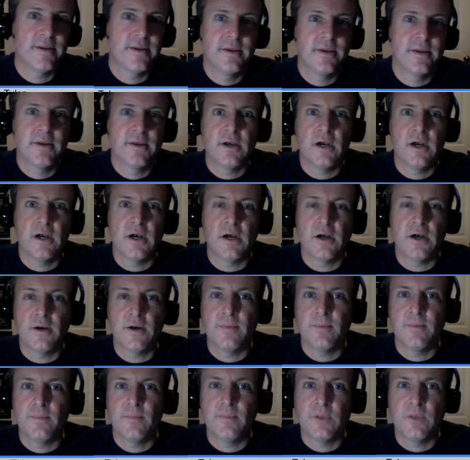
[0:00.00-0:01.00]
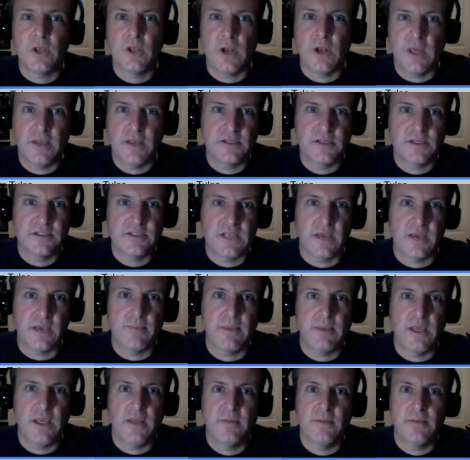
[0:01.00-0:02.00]
Um, you know, does that
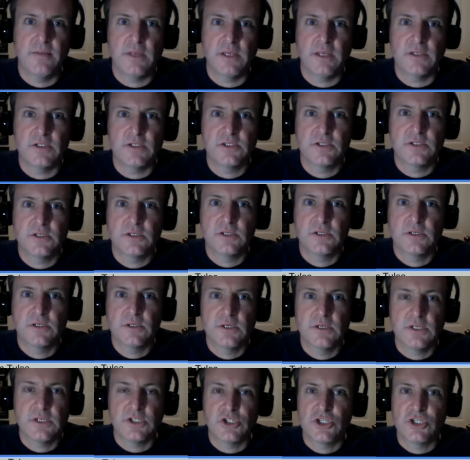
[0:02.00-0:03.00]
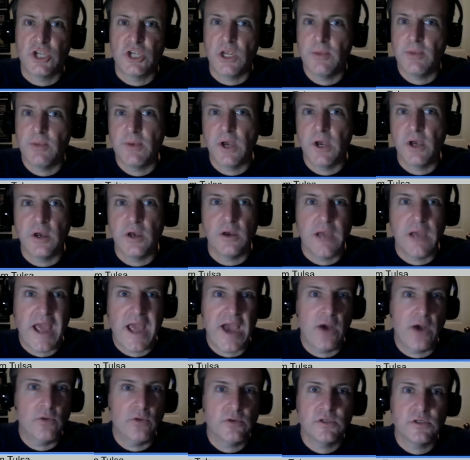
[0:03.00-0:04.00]
mean is is Chima
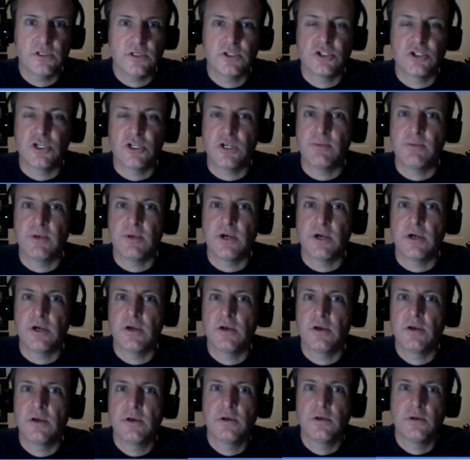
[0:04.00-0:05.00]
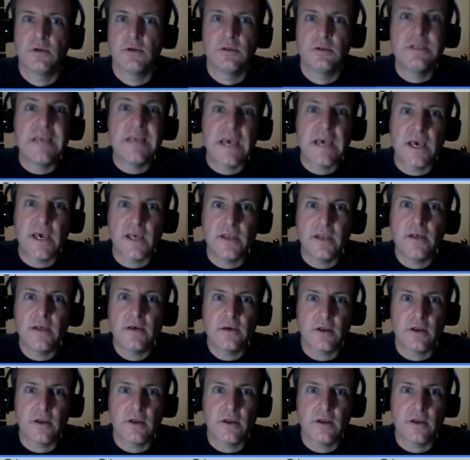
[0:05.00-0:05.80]
out? Is Chima dead? Are